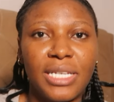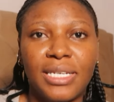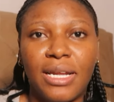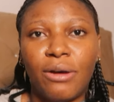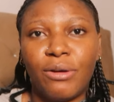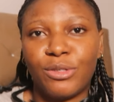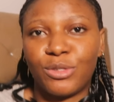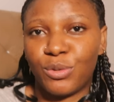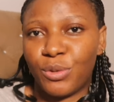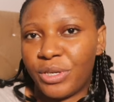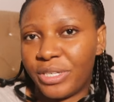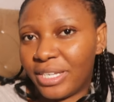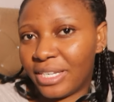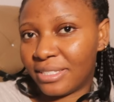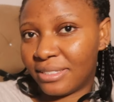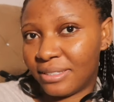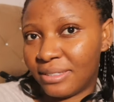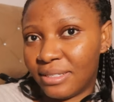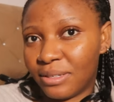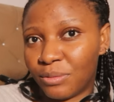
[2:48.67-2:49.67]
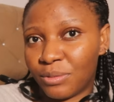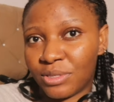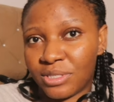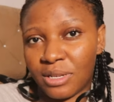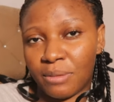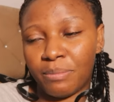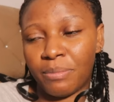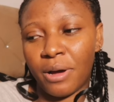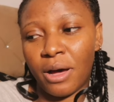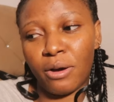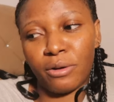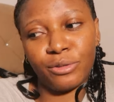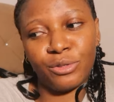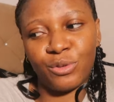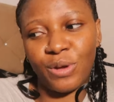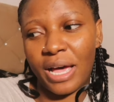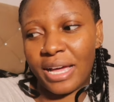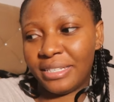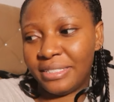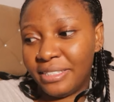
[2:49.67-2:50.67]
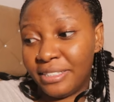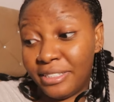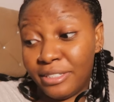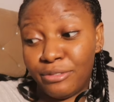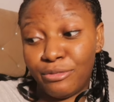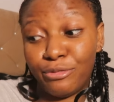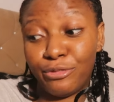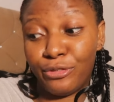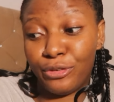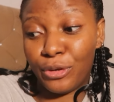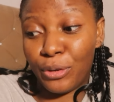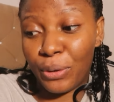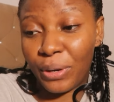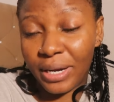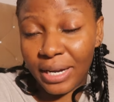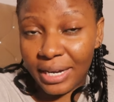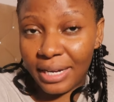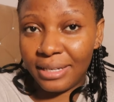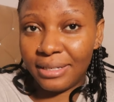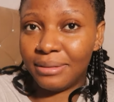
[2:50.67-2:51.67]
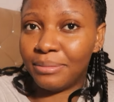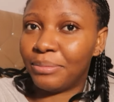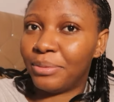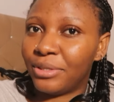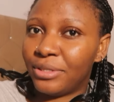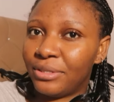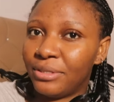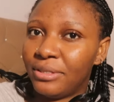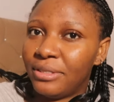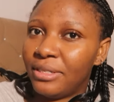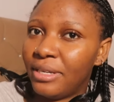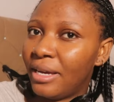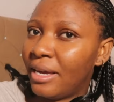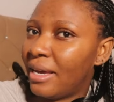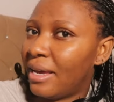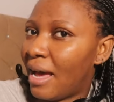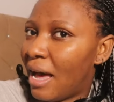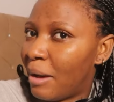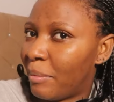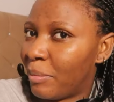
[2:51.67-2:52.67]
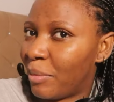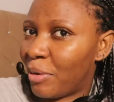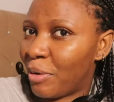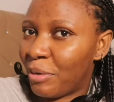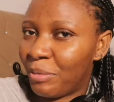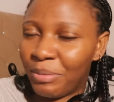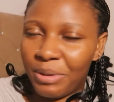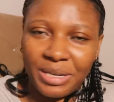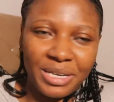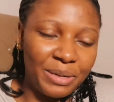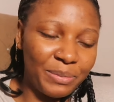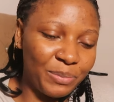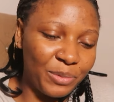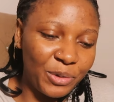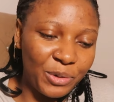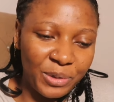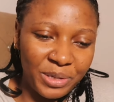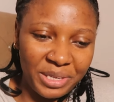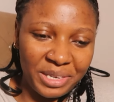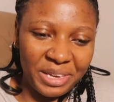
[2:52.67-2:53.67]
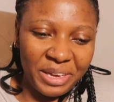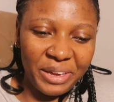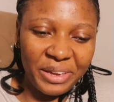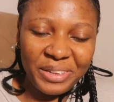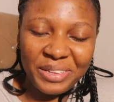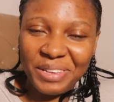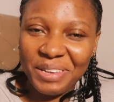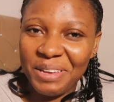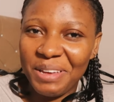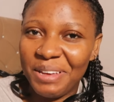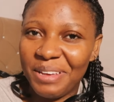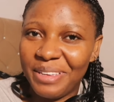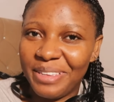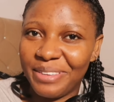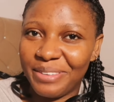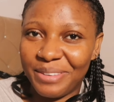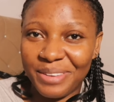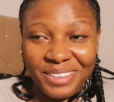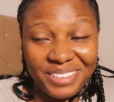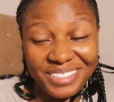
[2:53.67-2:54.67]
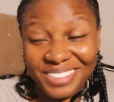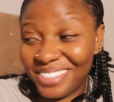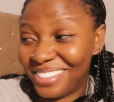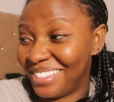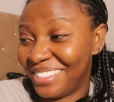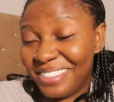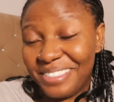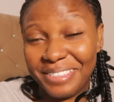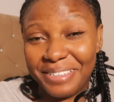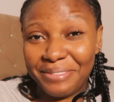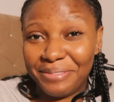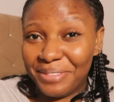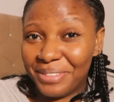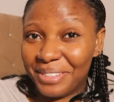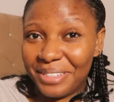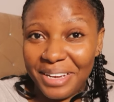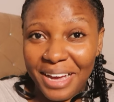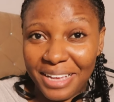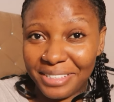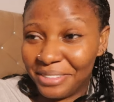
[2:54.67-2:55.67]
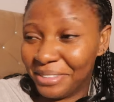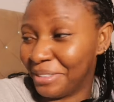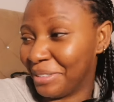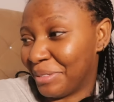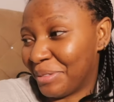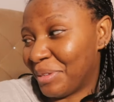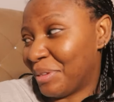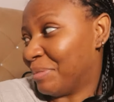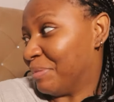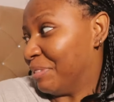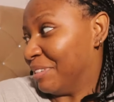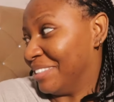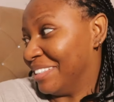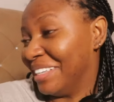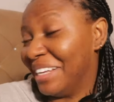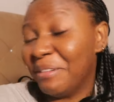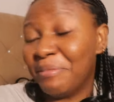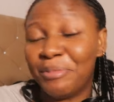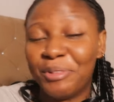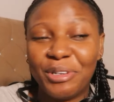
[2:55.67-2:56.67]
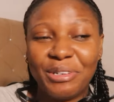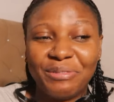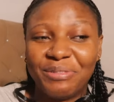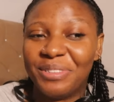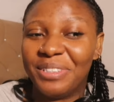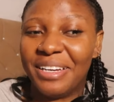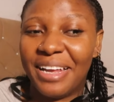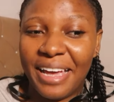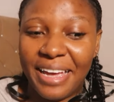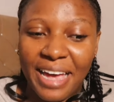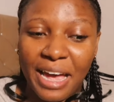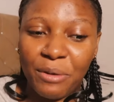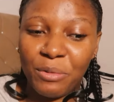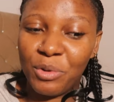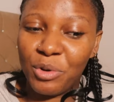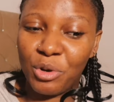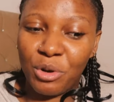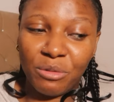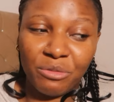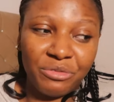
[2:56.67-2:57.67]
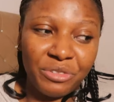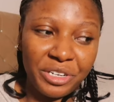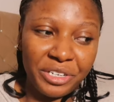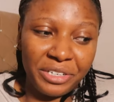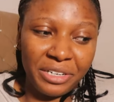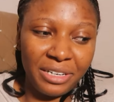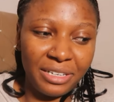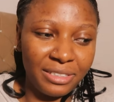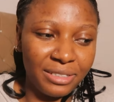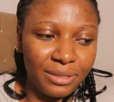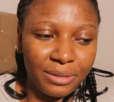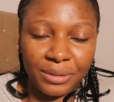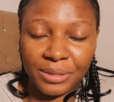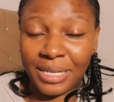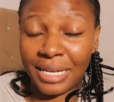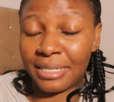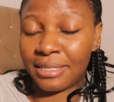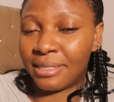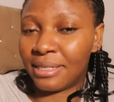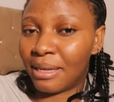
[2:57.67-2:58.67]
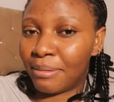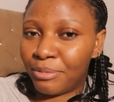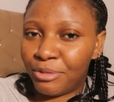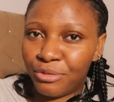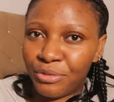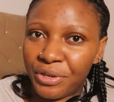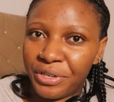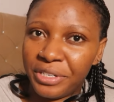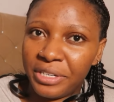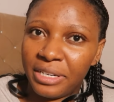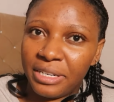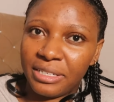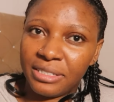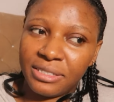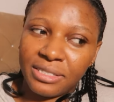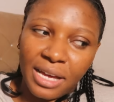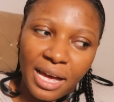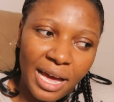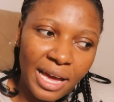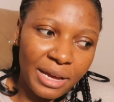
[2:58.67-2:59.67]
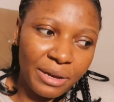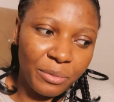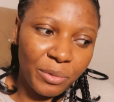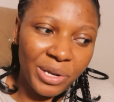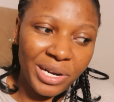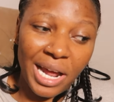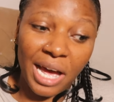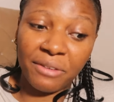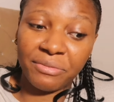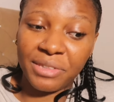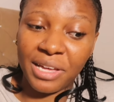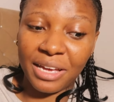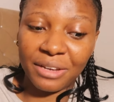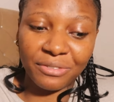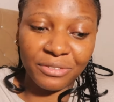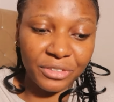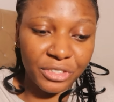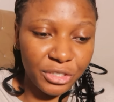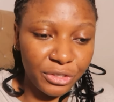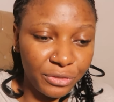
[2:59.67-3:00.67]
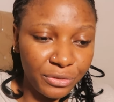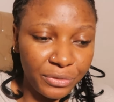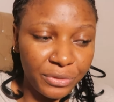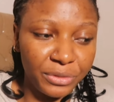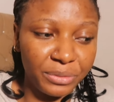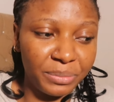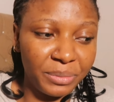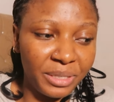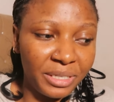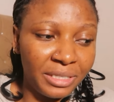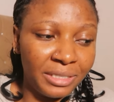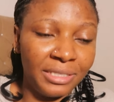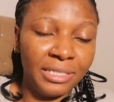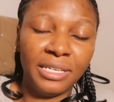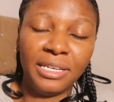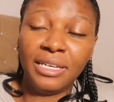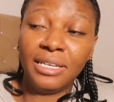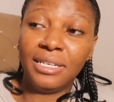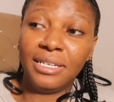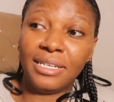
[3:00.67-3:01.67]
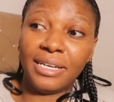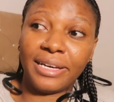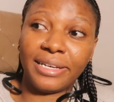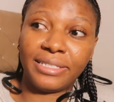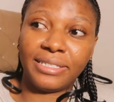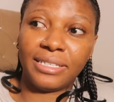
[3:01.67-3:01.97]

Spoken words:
that was what yesterday was about, so I didn't vlog. But today I'm up and I'm okay. This is evening, guys. This is not morning. Let me not even lie, I woke up very late because I slept very late. I went after I finished filming, I